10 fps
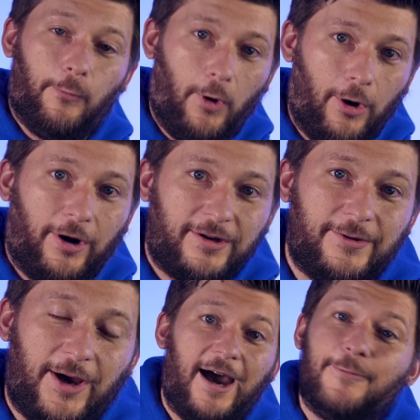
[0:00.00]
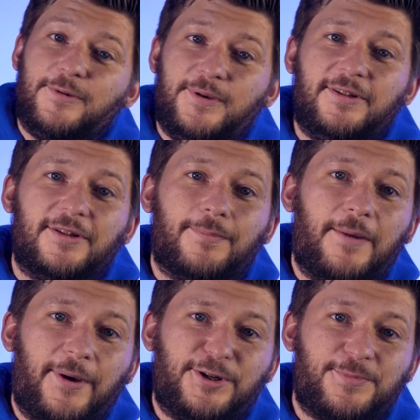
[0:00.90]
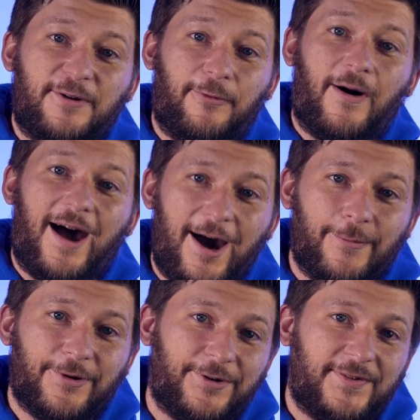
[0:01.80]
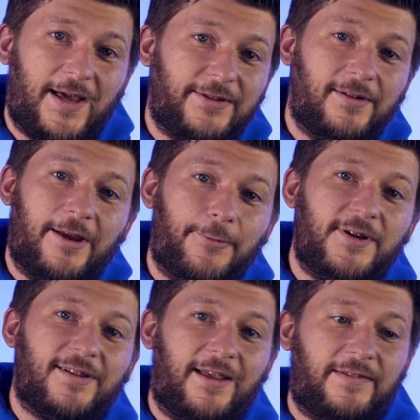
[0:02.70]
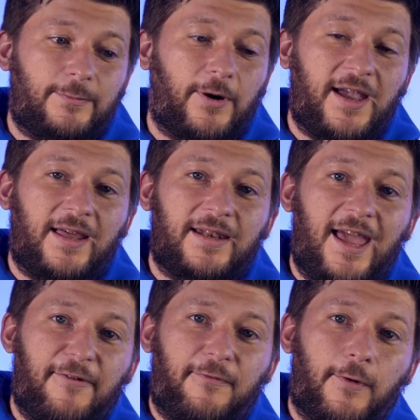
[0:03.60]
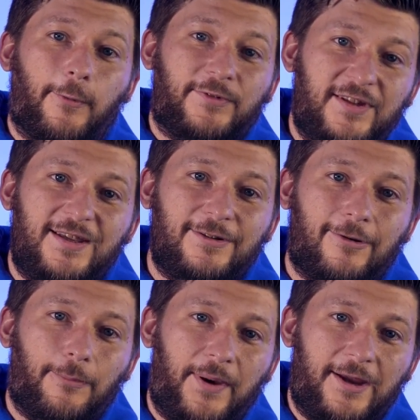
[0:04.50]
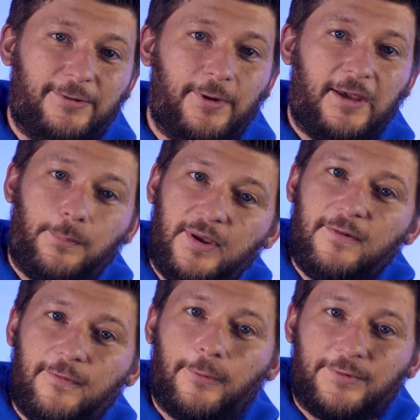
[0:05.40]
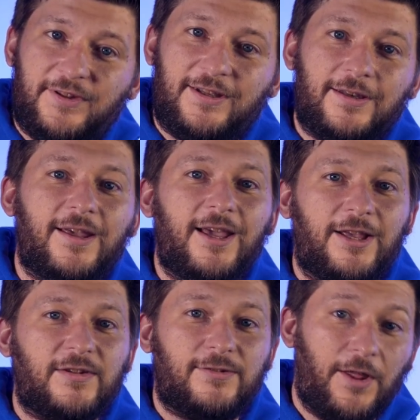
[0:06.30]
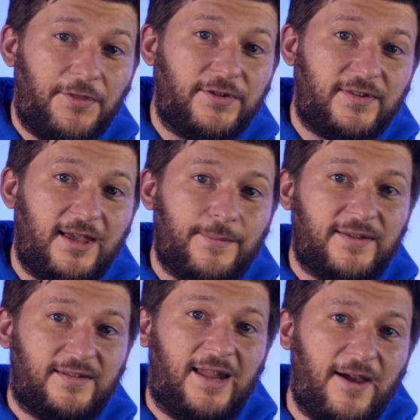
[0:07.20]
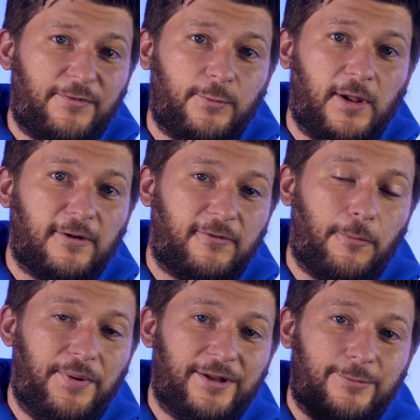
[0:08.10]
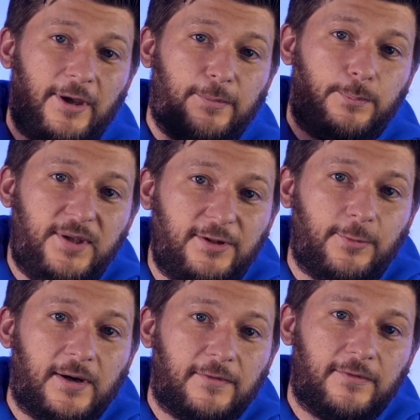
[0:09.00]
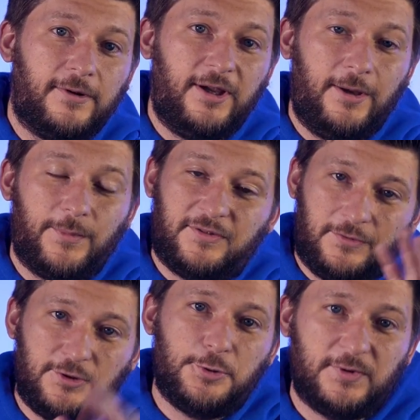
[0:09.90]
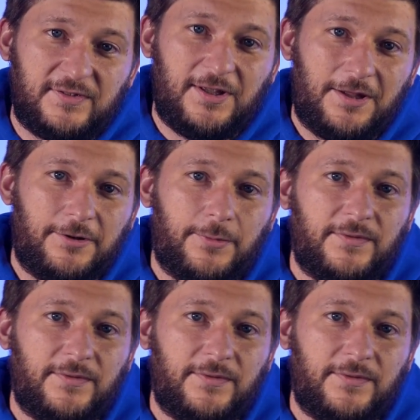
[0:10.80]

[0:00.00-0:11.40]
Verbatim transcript: wrong. I repeated my benchmark for hours until I realized why an F14 compared to a P14 is not the same as an F12 compared to a P12. But you will see that in the